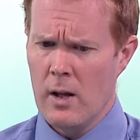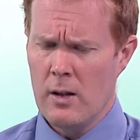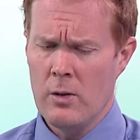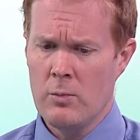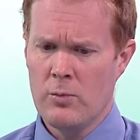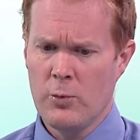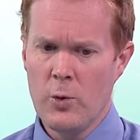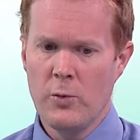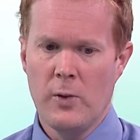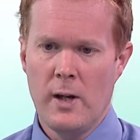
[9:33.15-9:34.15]
them
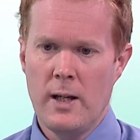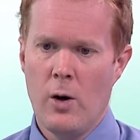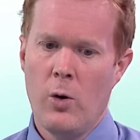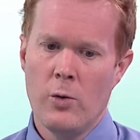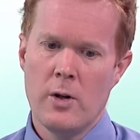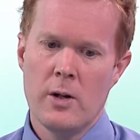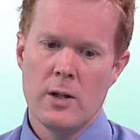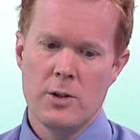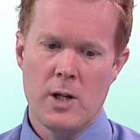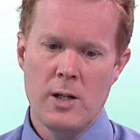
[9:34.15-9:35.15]
fruitfully on
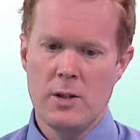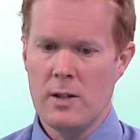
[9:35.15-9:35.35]
changing